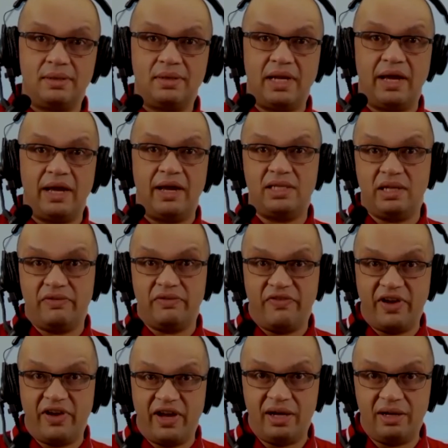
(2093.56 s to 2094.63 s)
Now, is it
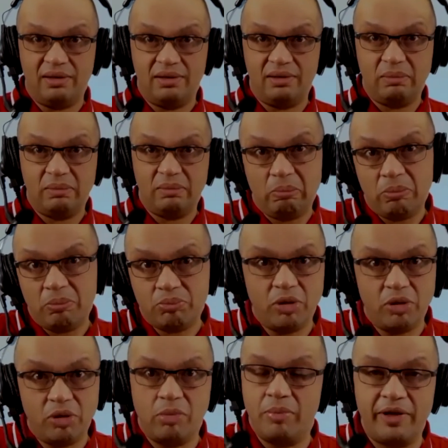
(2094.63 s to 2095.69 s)
fair?
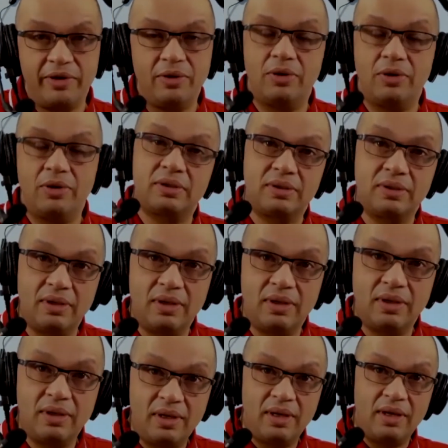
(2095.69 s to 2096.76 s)
Probably not.
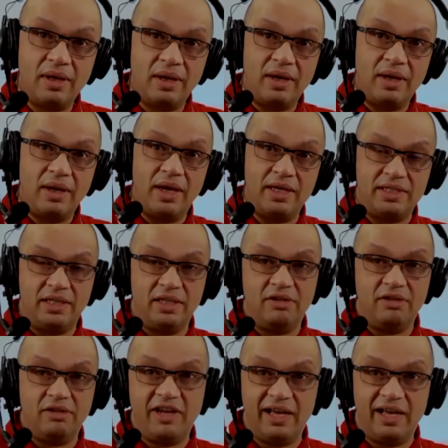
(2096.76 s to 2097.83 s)
Is it the
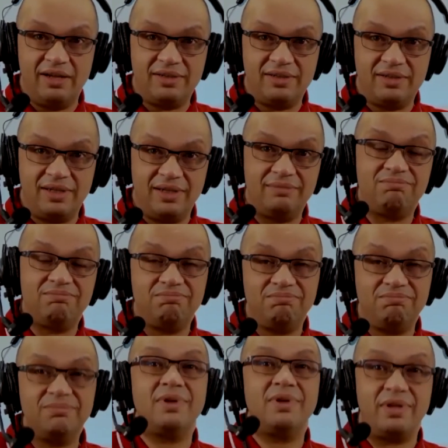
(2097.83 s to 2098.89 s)
reality?
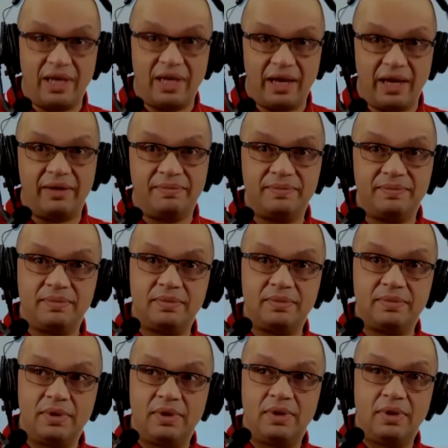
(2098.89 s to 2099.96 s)
Yeah.
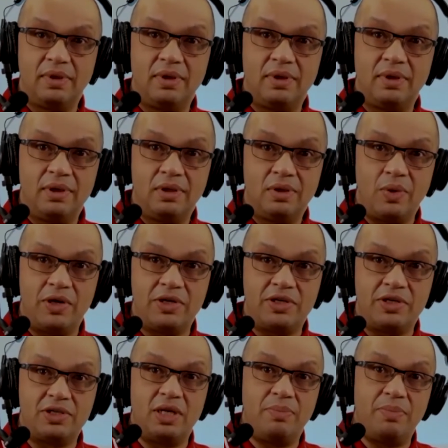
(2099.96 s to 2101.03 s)
Question
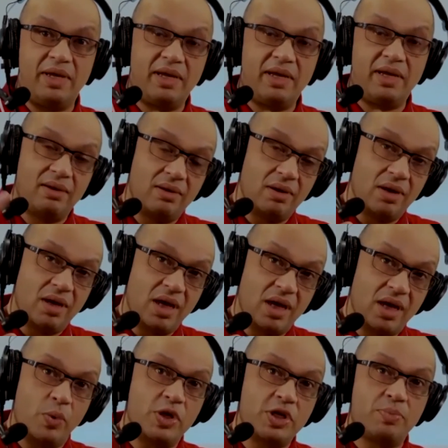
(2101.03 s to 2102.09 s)
is going to be at
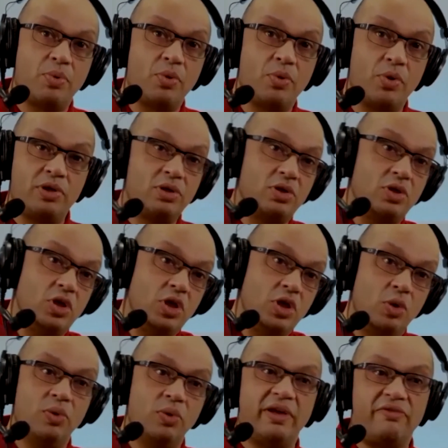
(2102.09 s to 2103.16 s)
which point do you
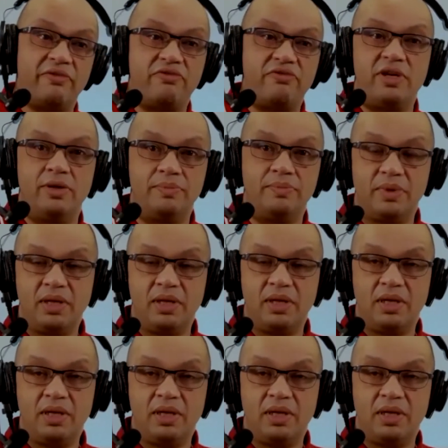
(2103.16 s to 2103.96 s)
want that freedom?